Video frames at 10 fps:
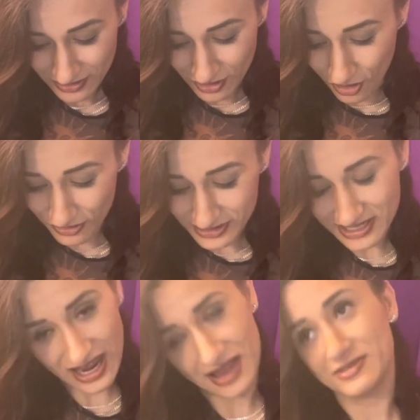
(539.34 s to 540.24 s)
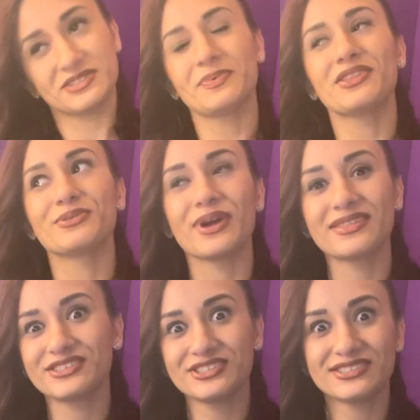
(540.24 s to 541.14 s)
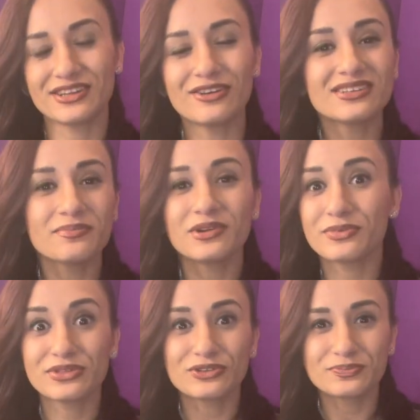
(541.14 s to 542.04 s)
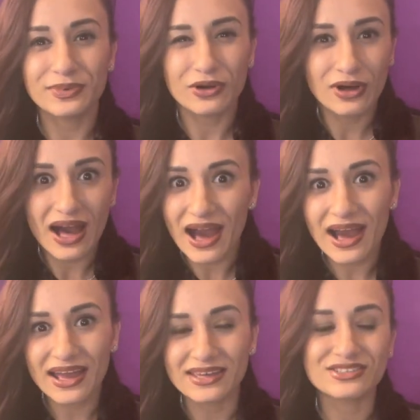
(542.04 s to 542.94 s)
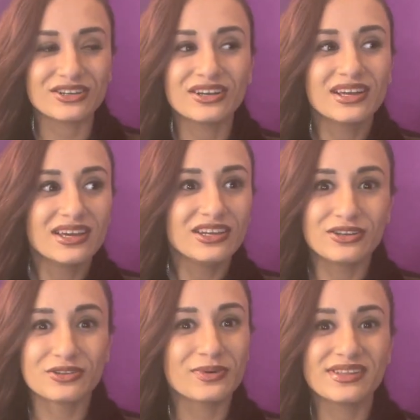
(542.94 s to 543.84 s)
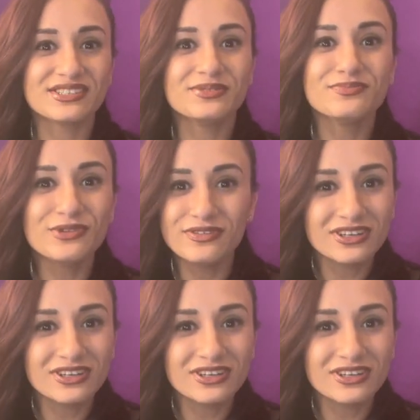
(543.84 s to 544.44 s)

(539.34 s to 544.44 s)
All the time, just by the way that she stares at me with those big old eyes, or the way that she moves her